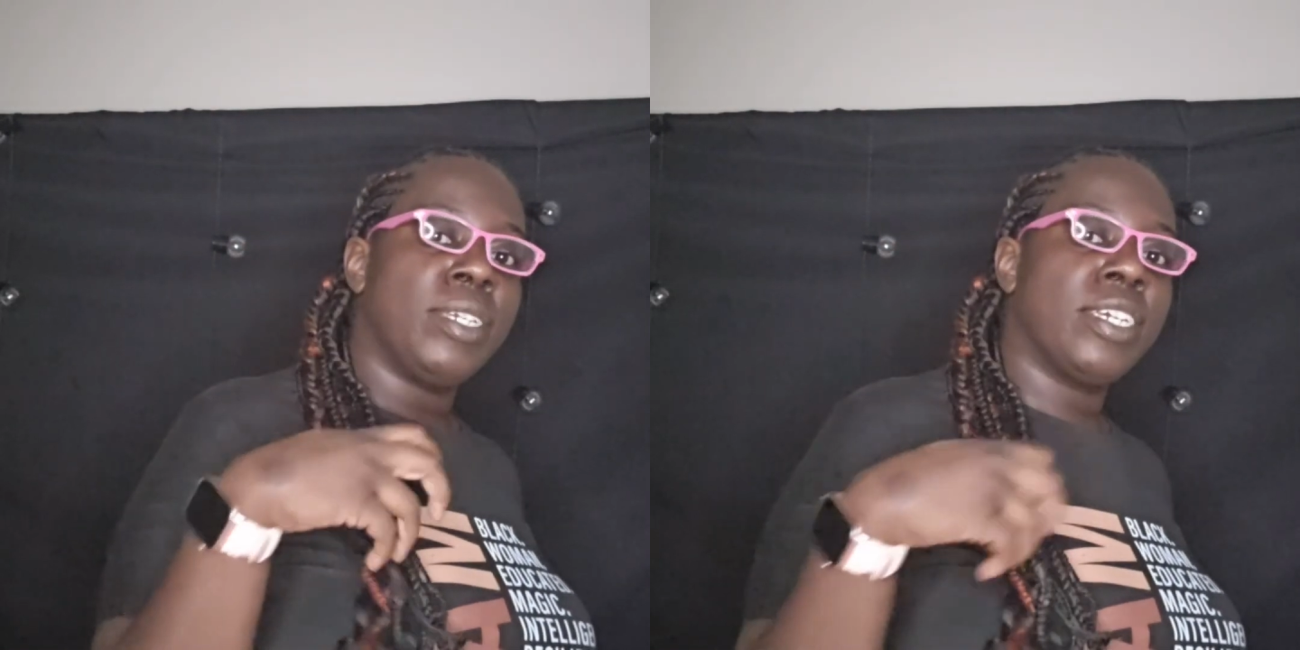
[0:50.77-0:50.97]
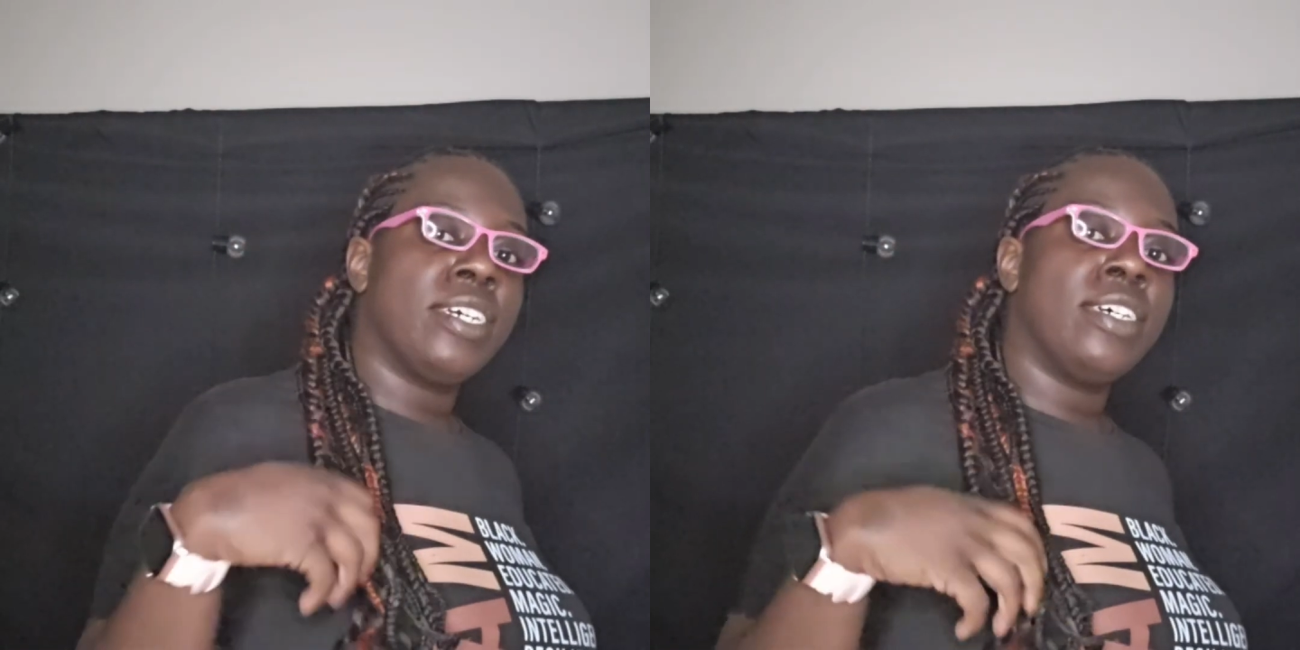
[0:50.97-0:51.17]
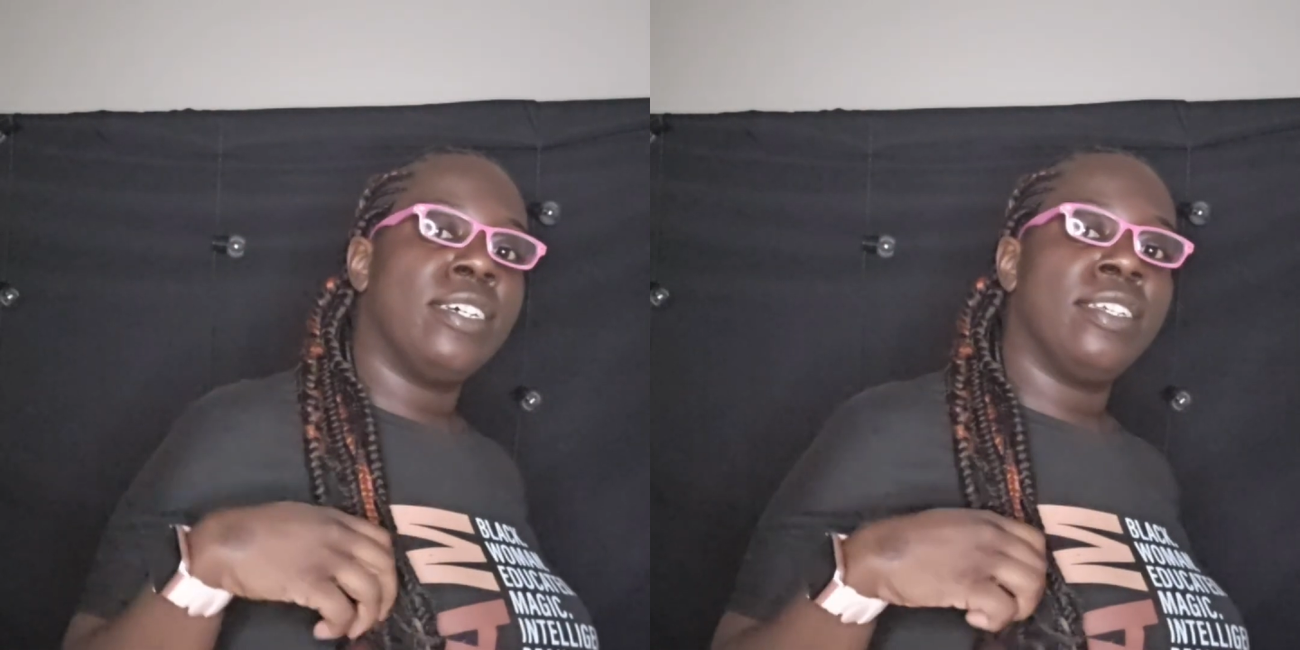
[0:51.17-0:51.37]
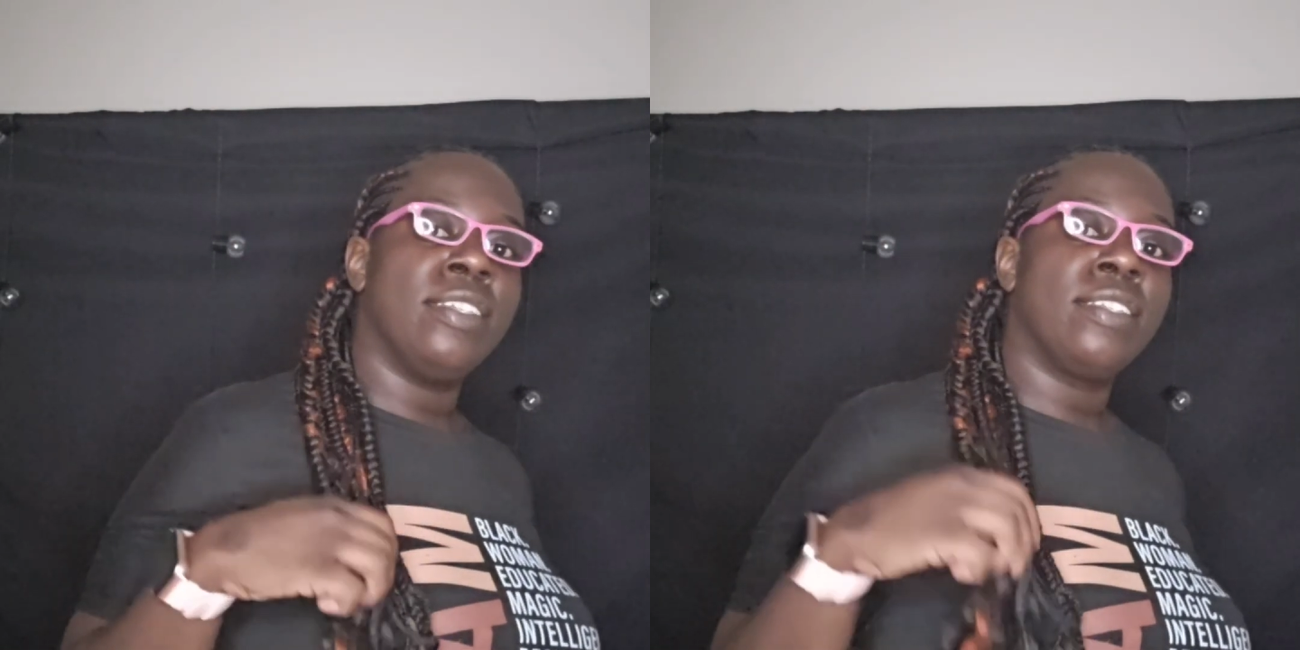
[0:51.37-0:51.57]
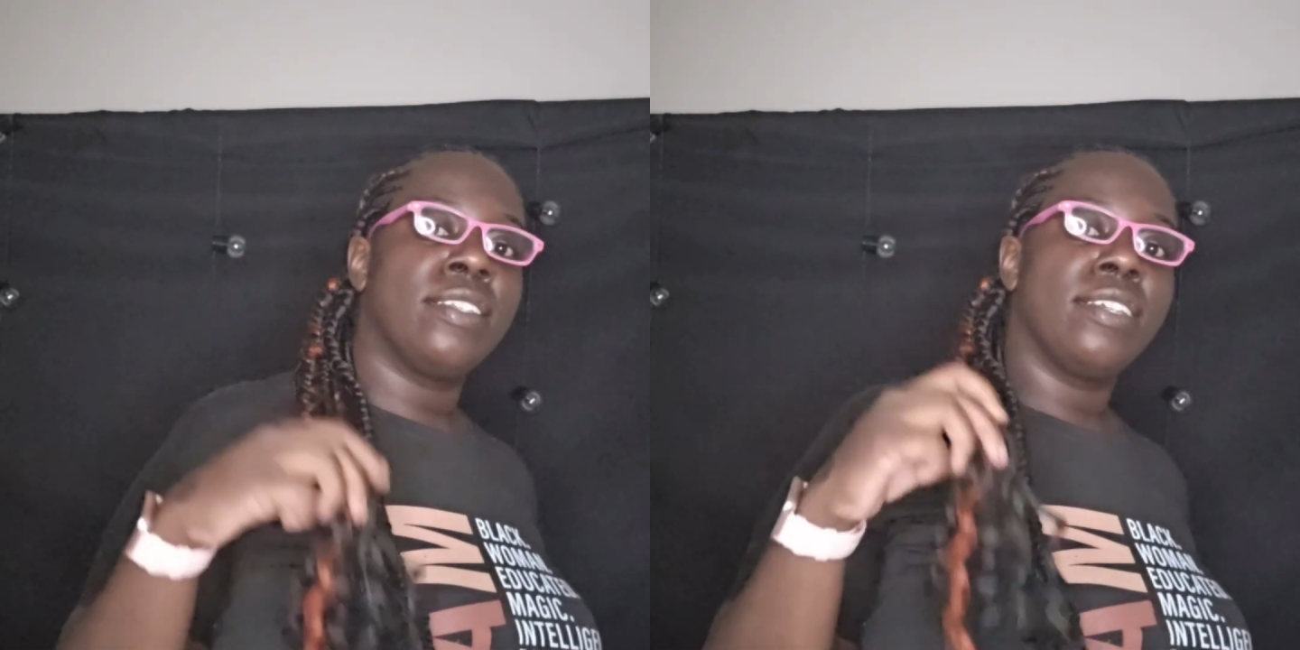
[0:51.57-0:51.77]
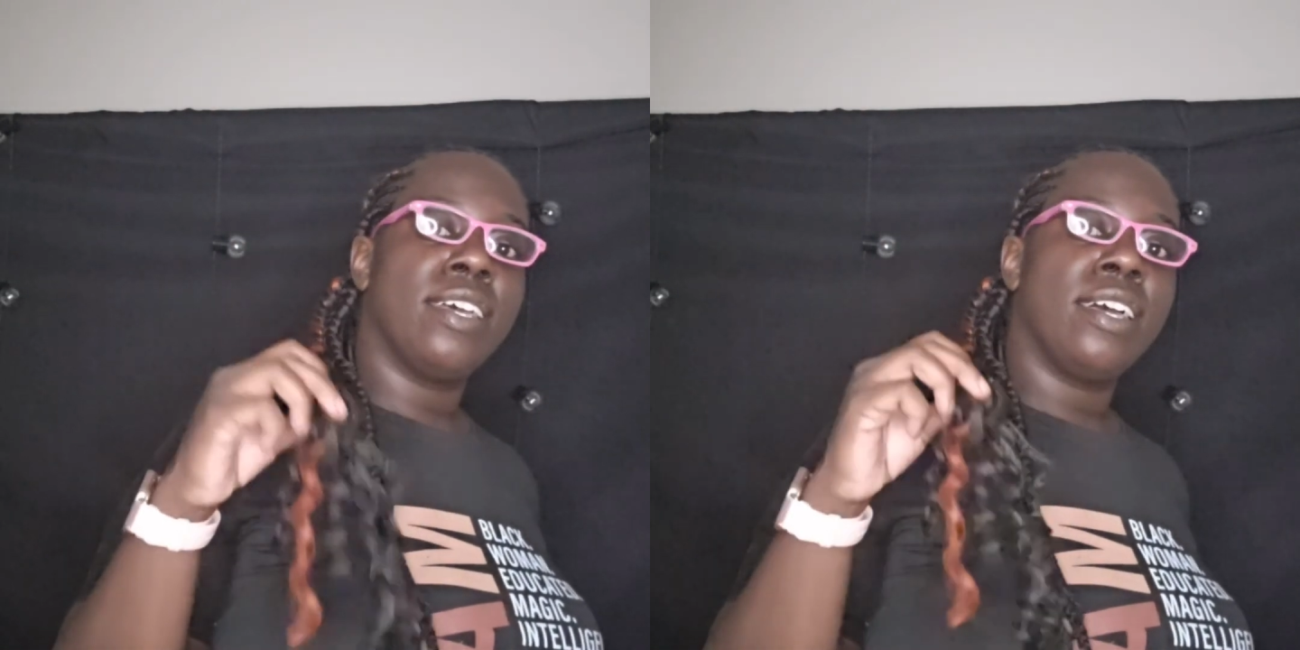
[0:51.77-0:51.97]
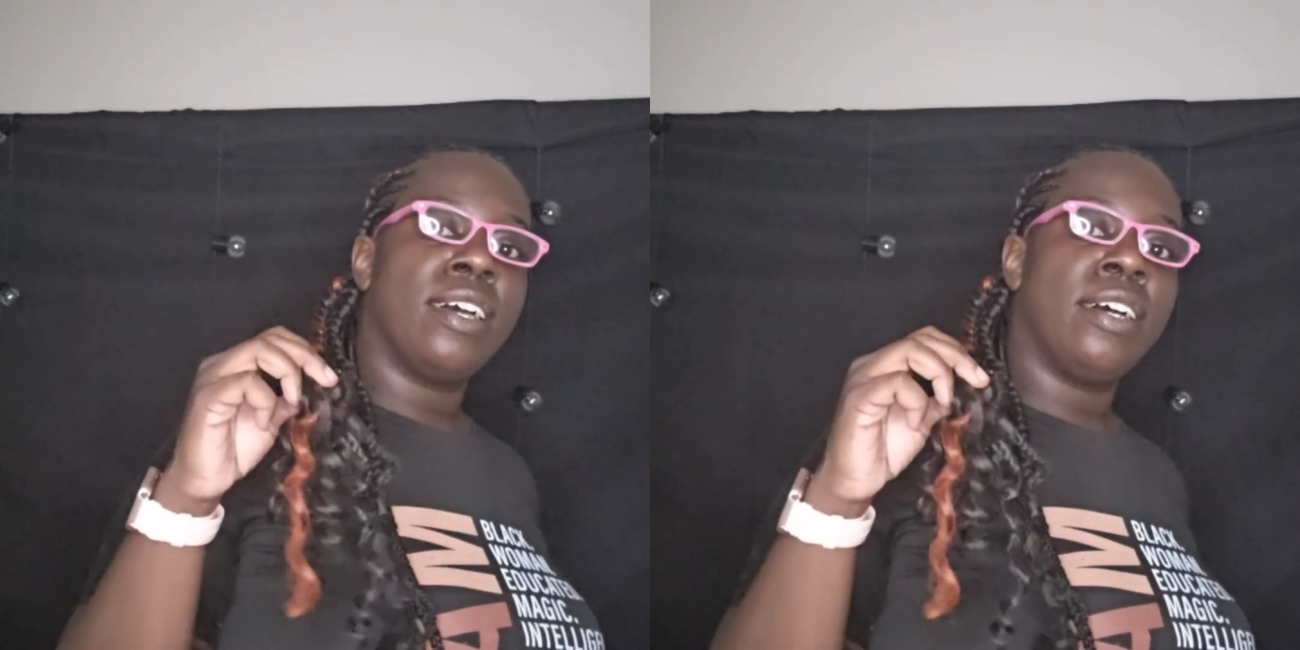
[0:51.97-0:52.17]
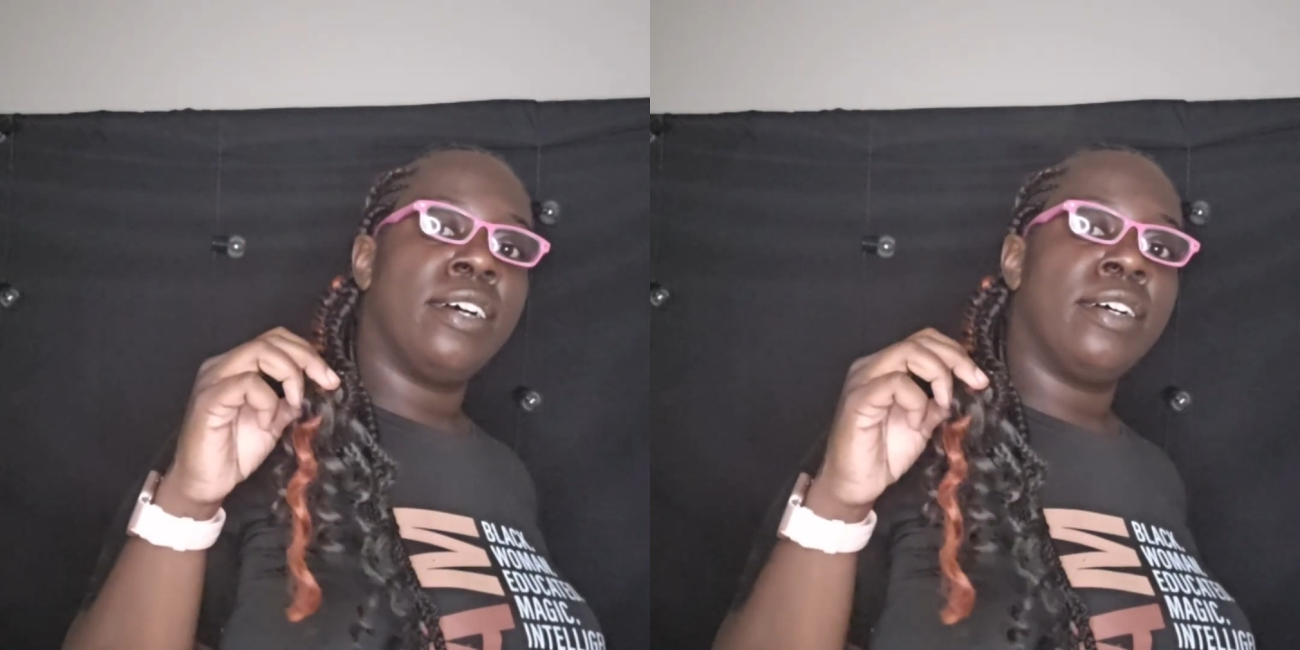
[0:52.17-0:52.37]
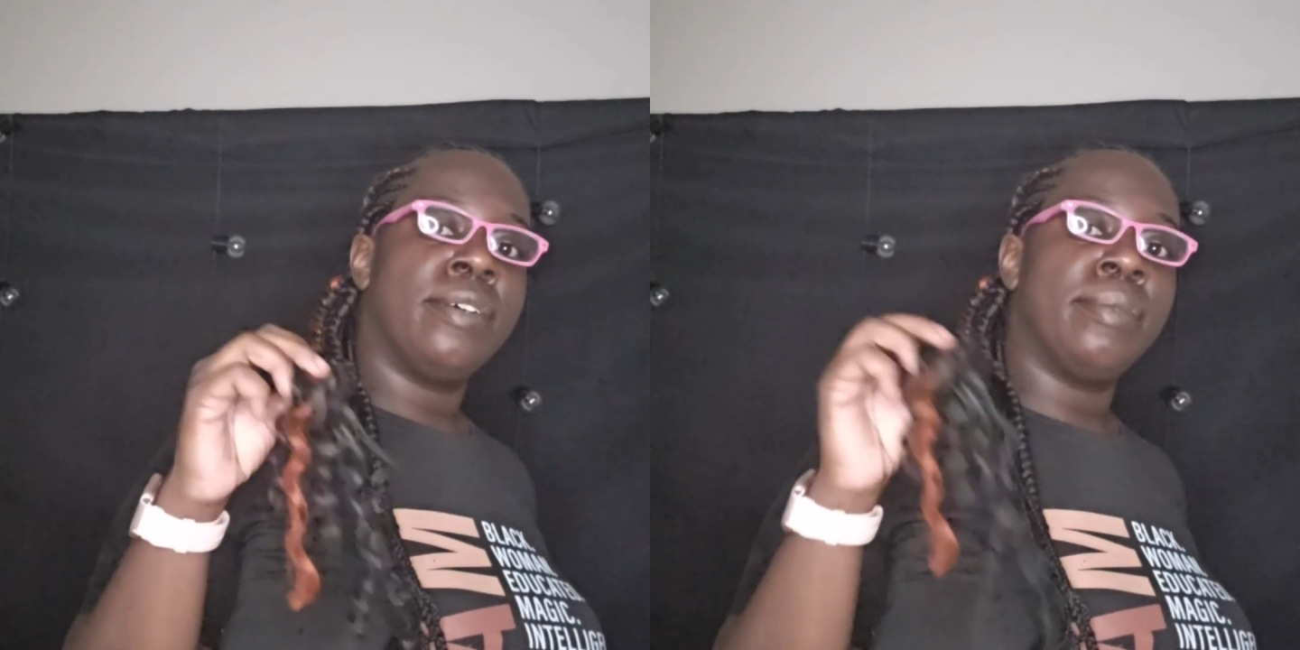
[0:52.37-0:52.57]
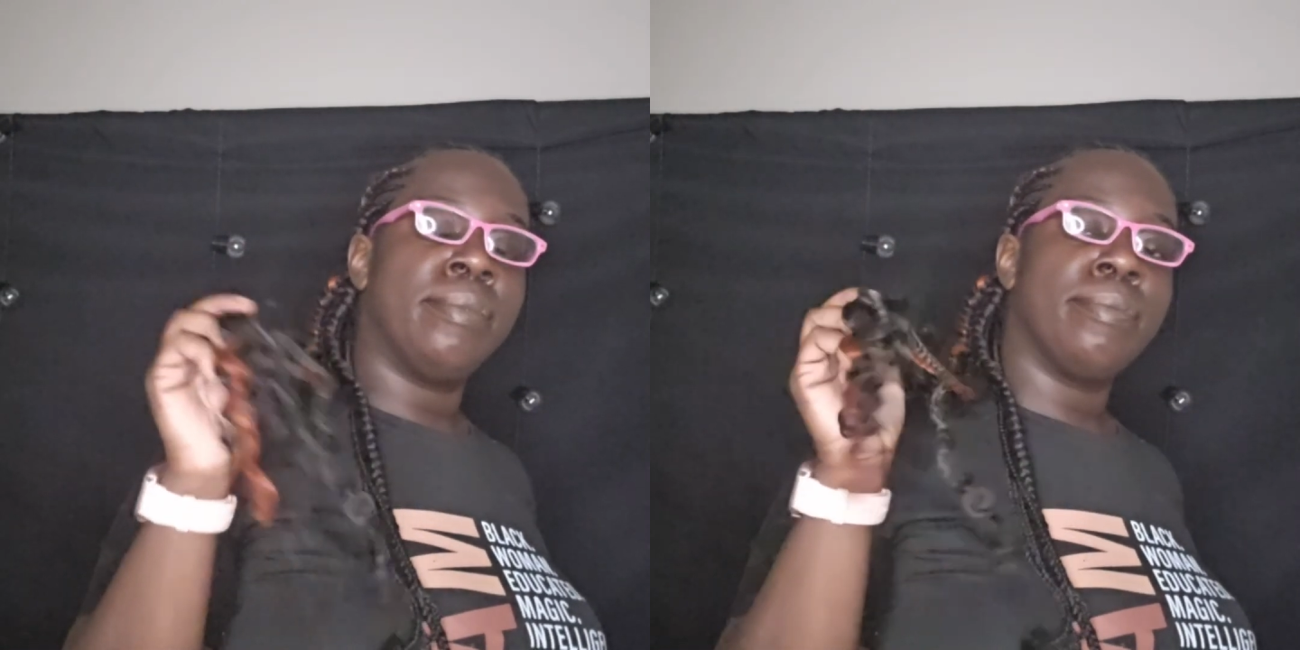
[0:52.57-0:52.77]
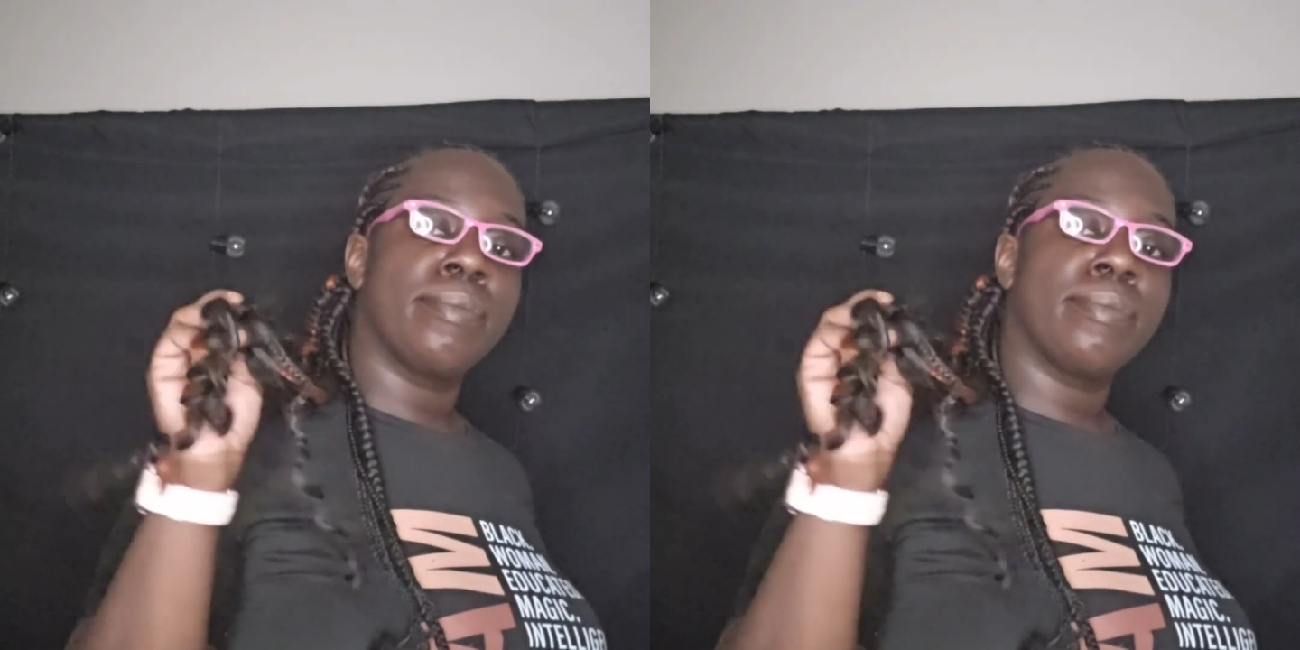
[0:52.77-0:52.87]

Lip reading: because I'm